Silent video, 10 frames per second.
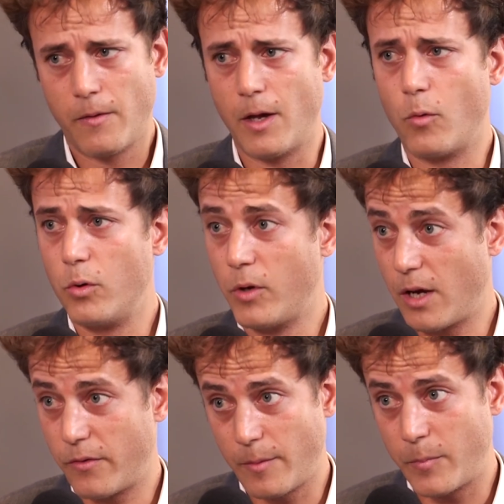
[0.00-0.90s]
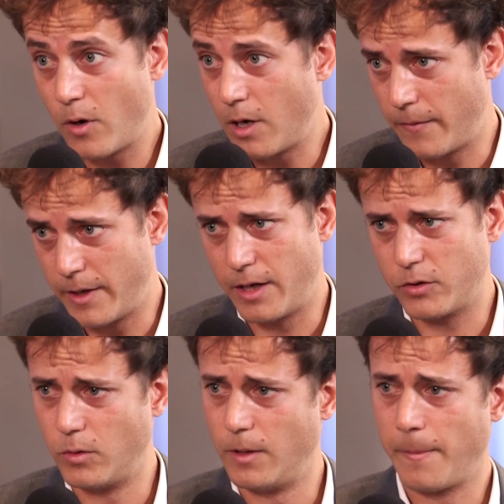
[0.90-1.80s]
yeah. we have a problem there
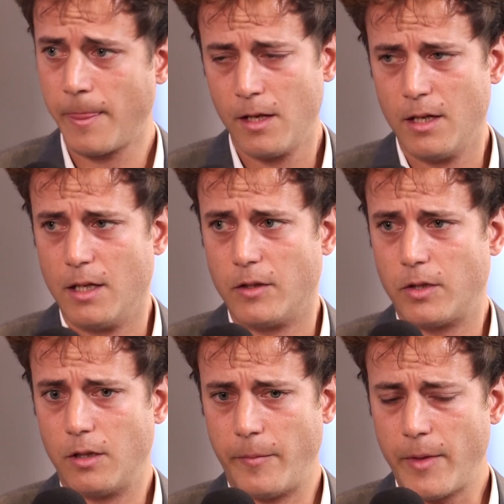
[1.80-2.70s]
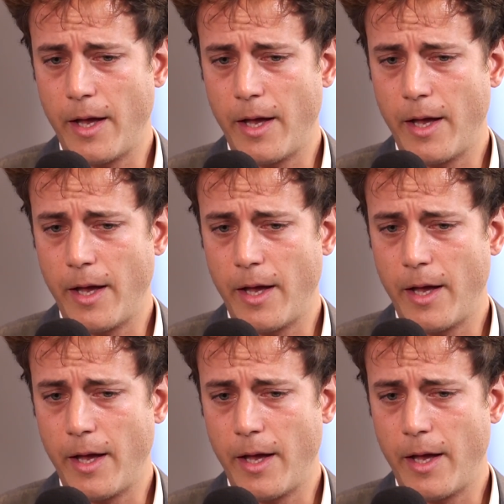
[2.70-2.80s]
as well. Yeah. So